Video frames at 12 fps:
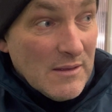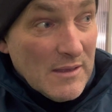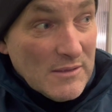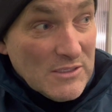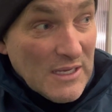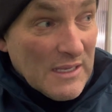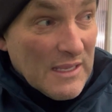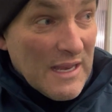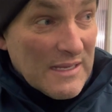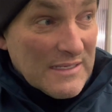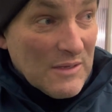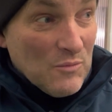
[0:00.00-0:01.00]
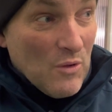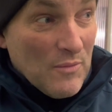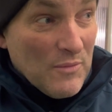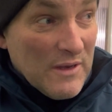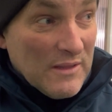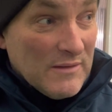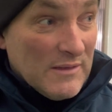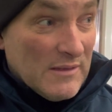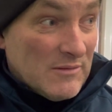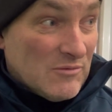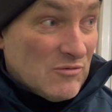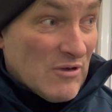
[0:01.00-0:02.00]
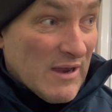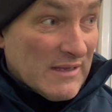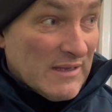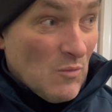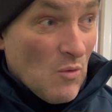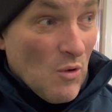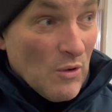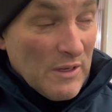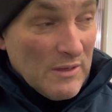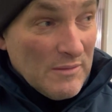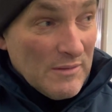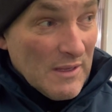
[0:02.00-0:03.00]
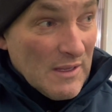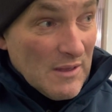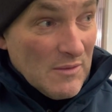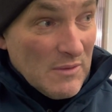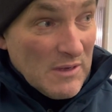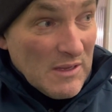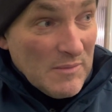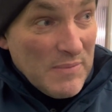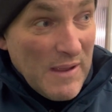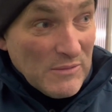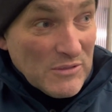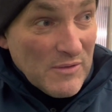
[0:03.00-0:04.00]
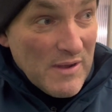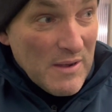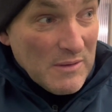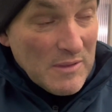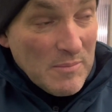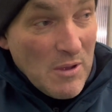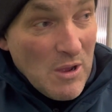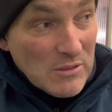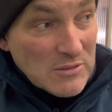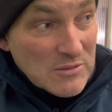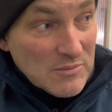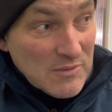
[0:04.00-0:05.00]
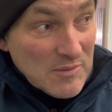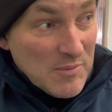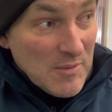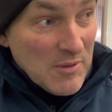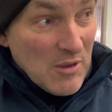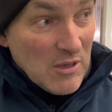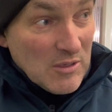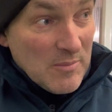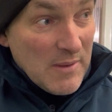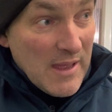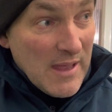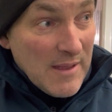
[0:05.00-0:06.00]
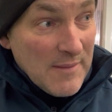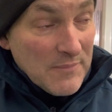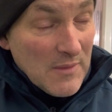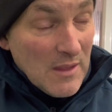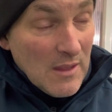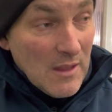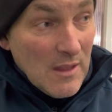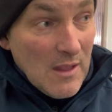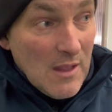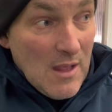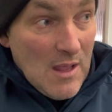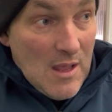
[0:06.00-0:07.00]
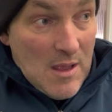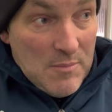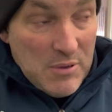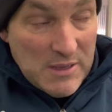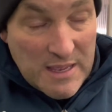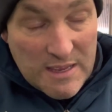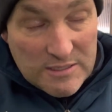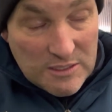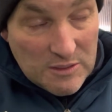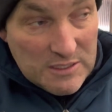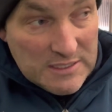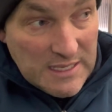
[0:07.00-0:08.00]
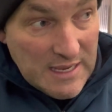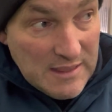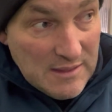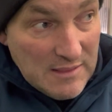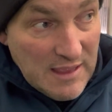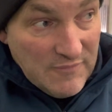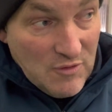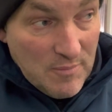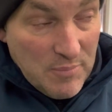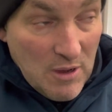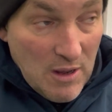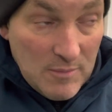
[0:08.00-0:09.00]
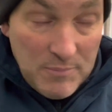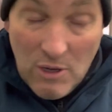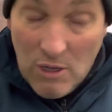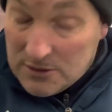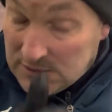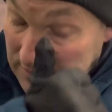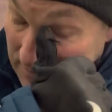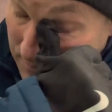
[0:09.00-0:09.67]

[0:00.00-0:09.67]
Jack Cannon's had one where he dragged it wide, when it had bounced around in the box. He's probably got to do better. But yes, like I say, that they've got blocks in and